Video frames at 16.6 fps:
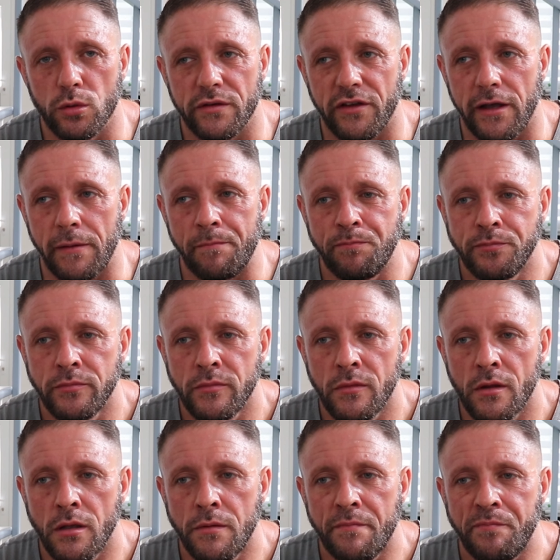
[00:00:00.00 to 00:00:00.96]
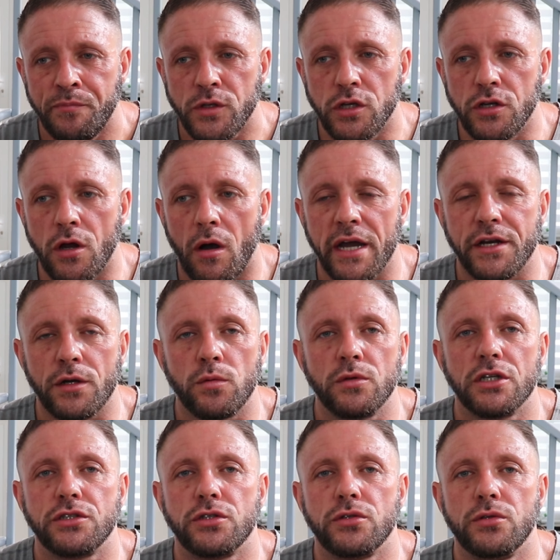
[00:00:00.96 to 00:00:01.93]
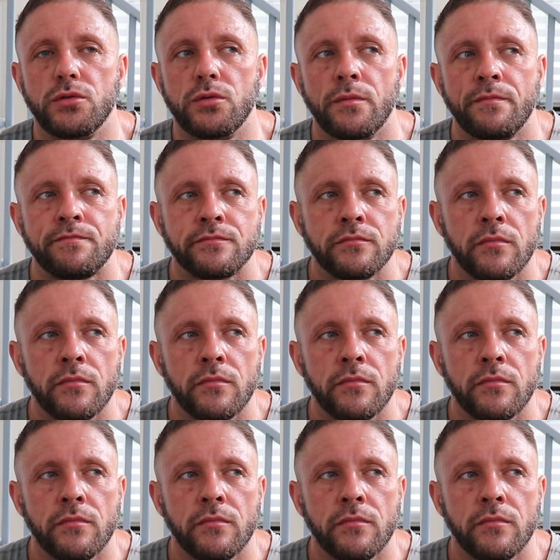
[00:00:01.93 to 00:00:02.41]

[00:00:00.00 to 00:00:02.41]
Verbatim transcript: with it. You know, I don't want to do